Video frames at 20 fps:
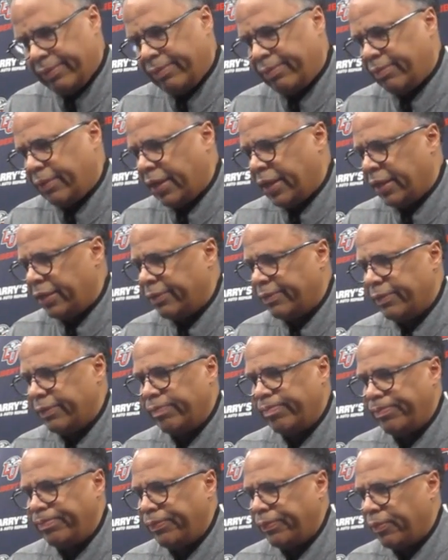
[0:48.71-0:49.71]
man,
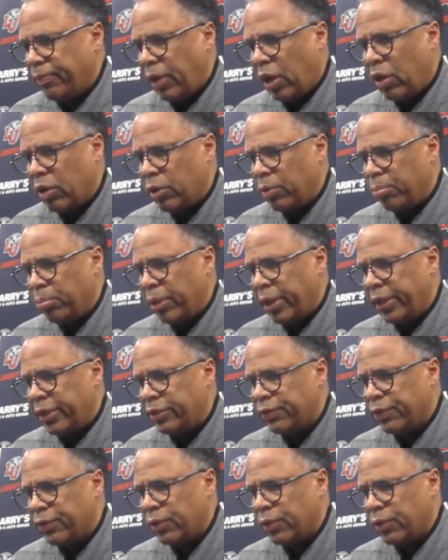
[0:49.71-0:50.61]
my heart breaks